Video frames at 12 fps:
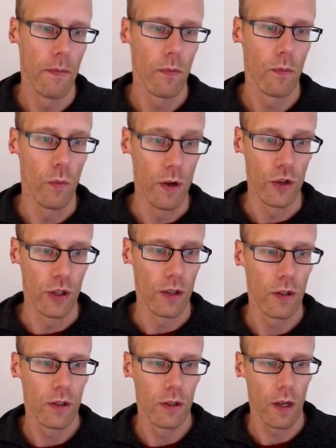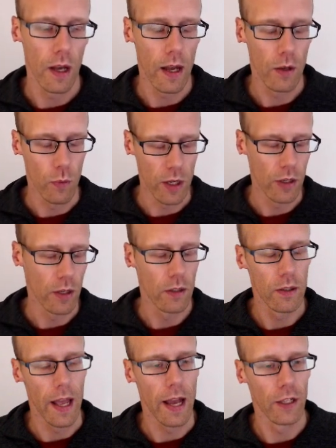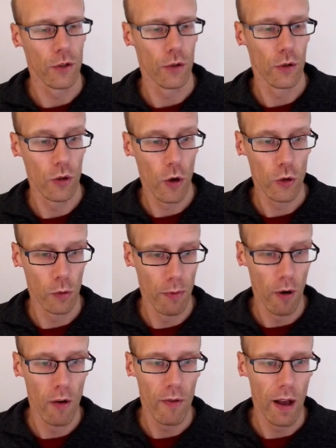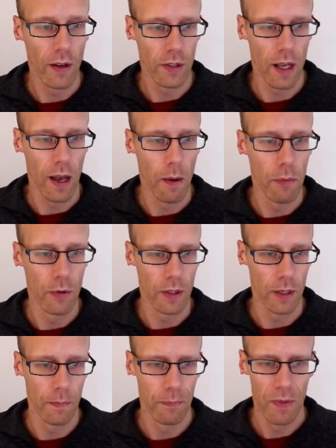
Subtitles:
widgets, the actual social profiles outputted.